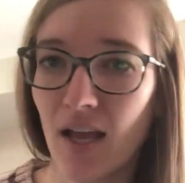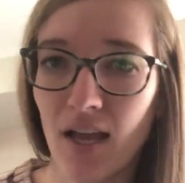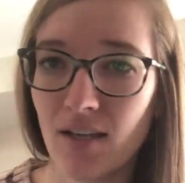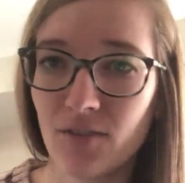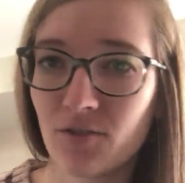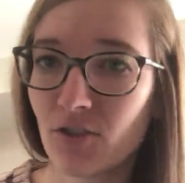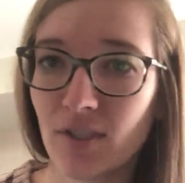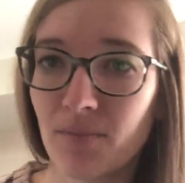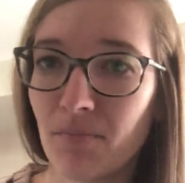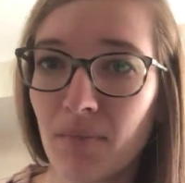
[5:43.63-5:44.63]
and
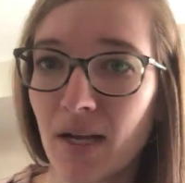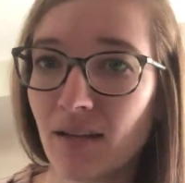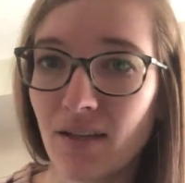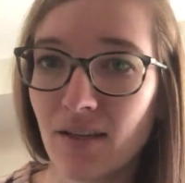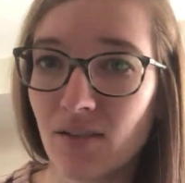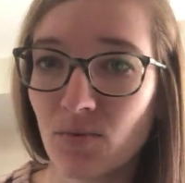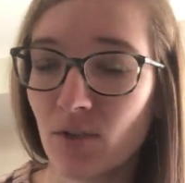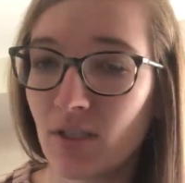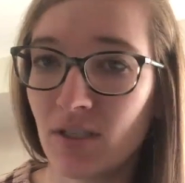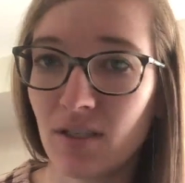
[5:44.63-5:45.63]
usually my legs
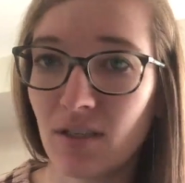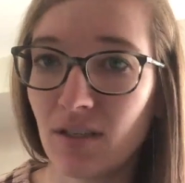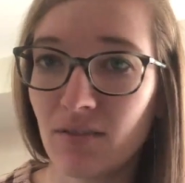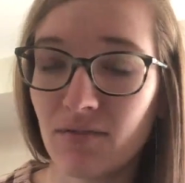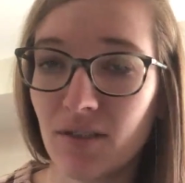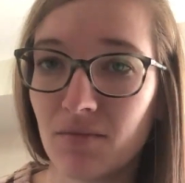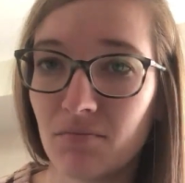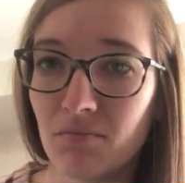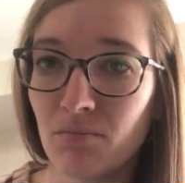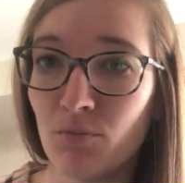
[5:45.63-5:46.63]
wouldn't even
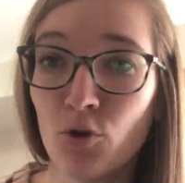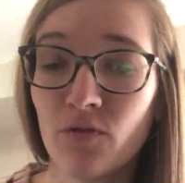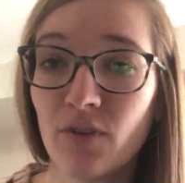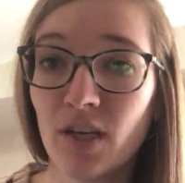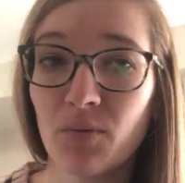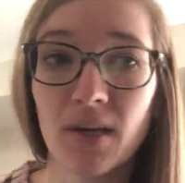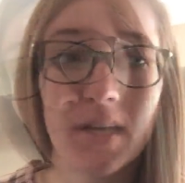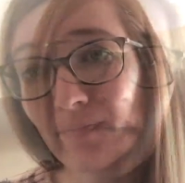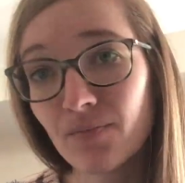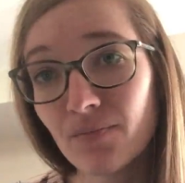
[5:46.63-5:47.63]
move
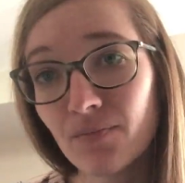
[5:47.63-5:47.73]
anywhere.